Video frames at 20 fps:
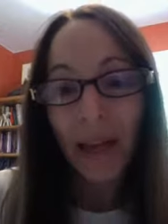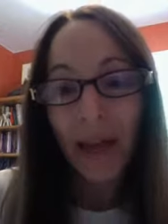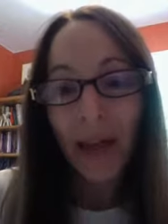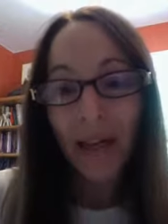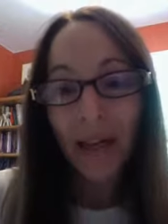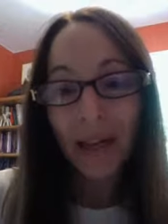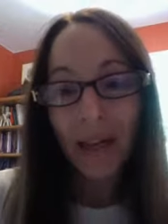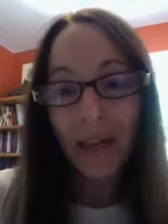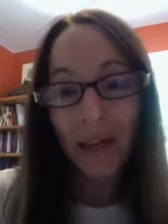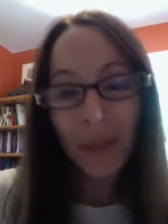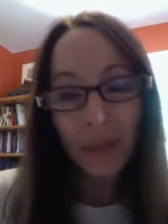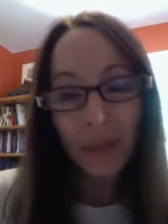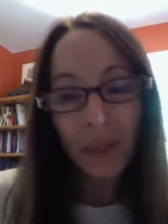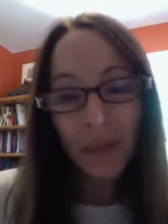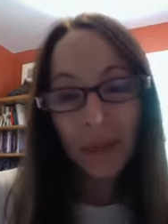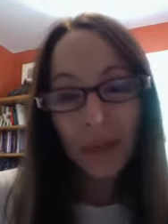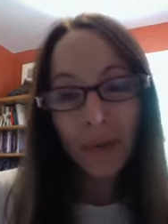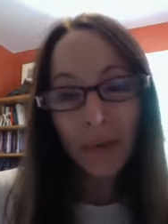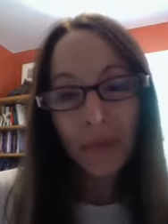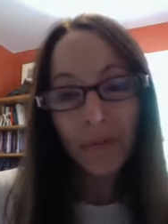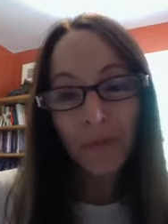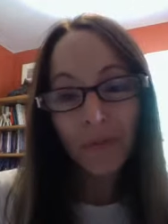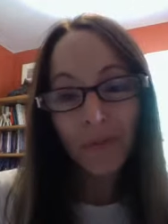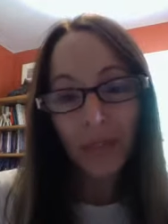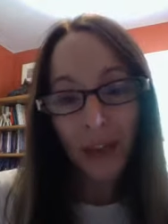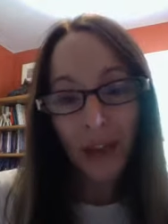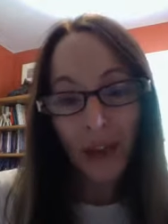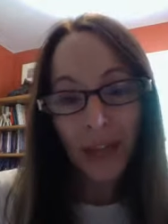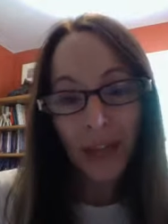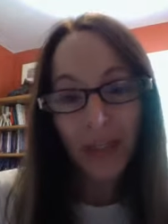And I think you will
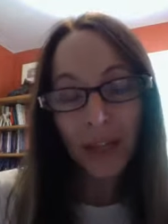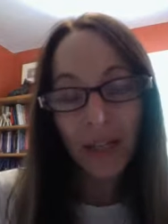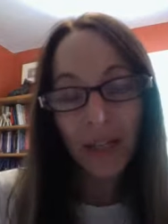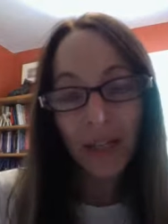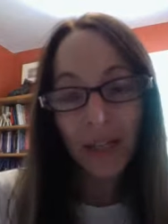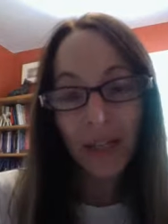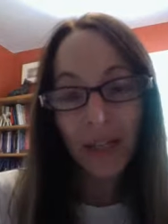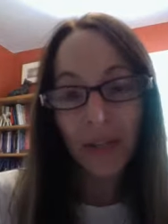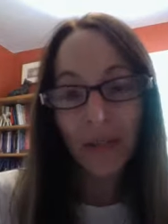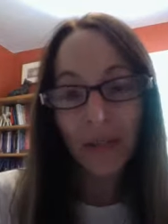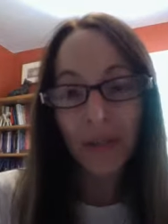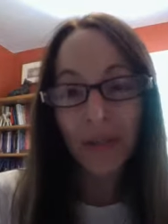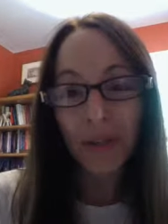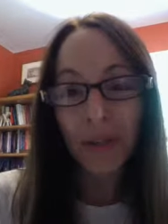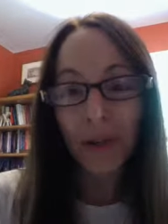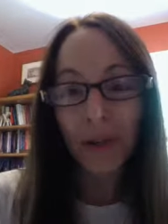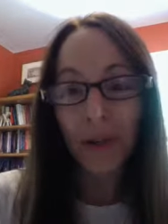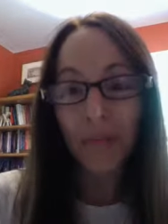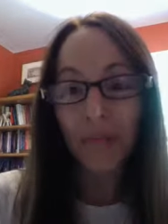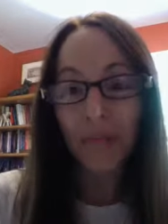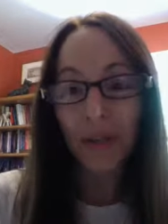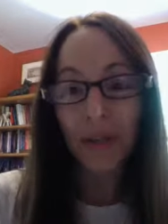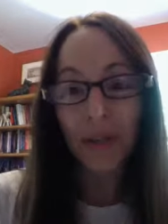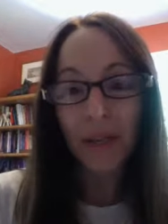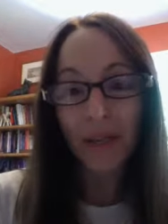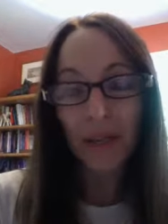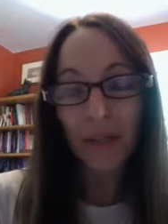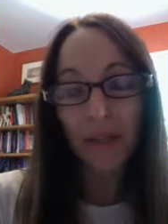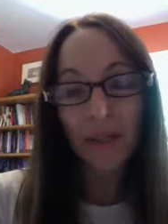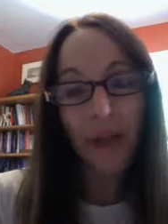find his
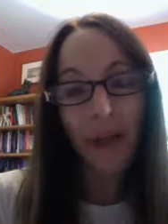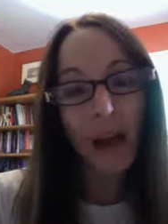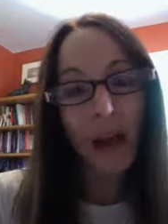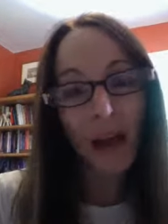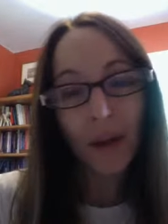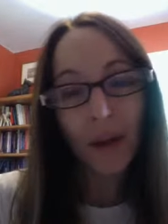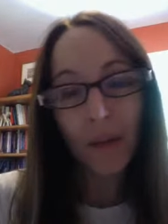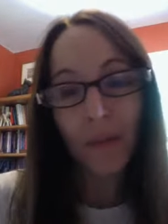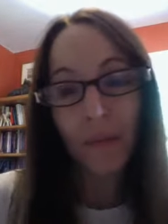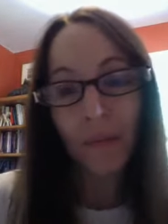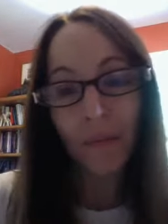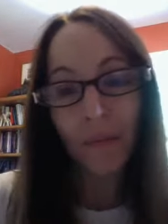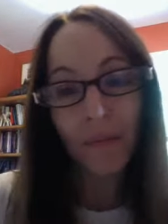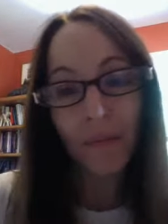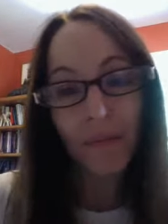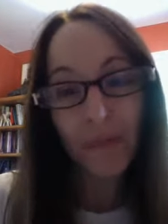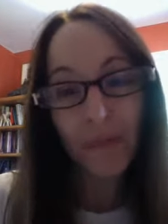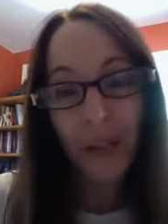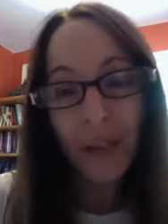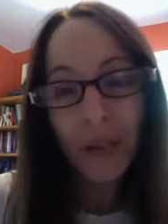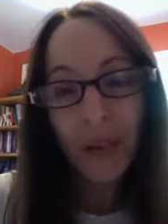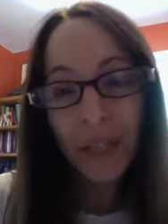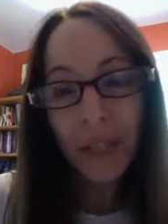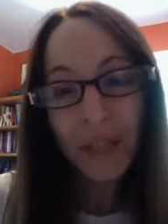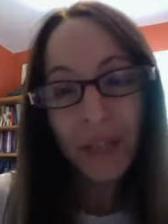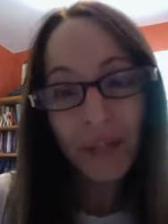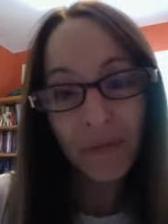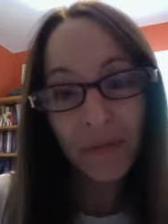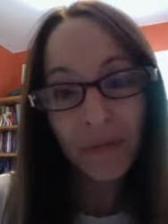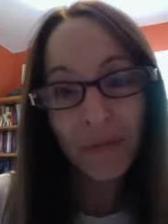style very
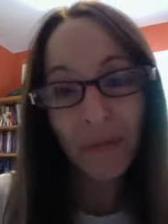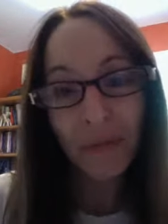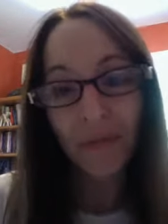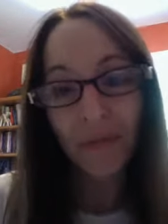different